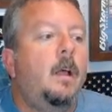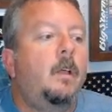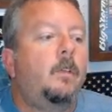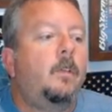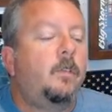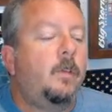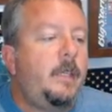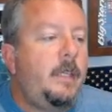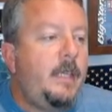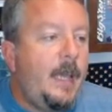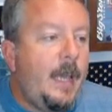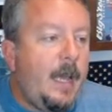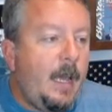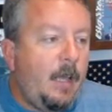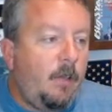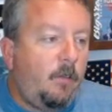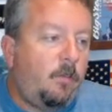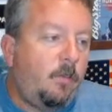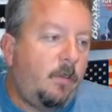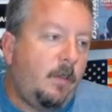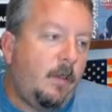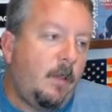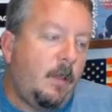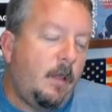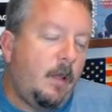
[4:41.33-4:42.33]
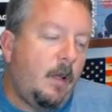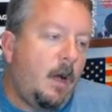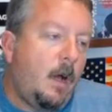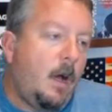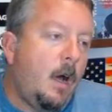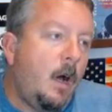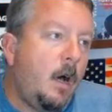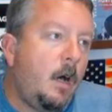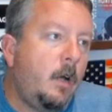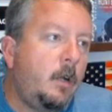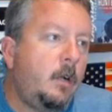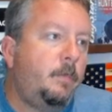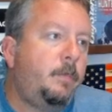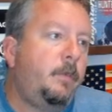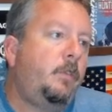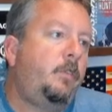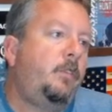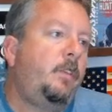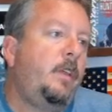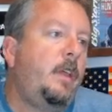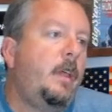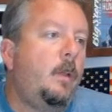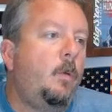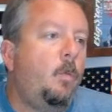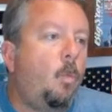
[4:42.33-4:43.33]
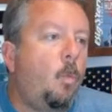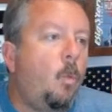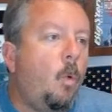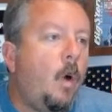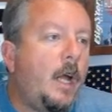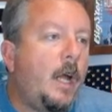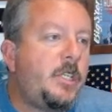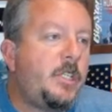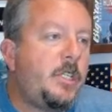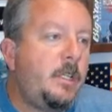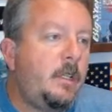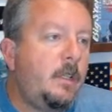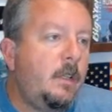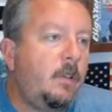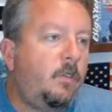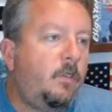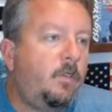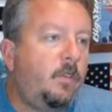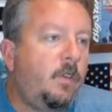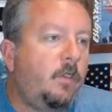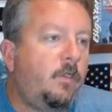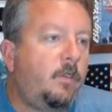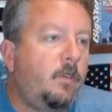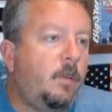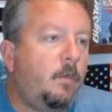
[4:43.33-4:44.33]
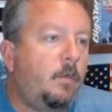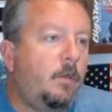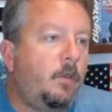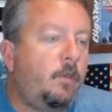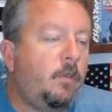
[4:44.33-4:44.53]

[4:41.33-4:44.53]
So yes, 100% watching this system.